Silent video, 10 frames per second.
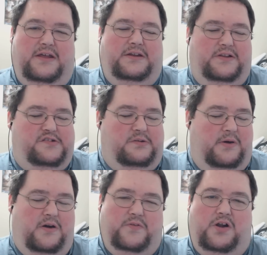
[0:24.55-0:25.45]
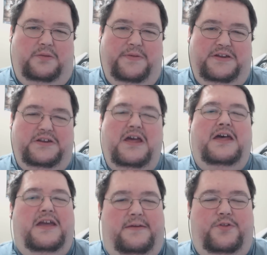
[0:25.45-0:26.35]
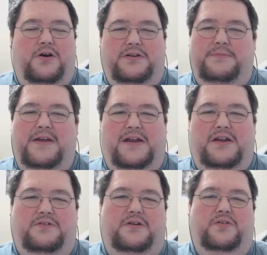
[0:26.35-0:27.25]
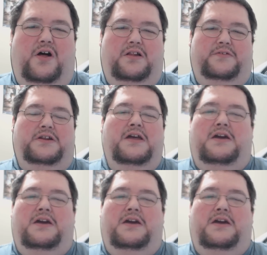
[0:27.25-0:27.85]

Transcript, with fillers: and listen to my overall opinion, even though you may not agree with all of it.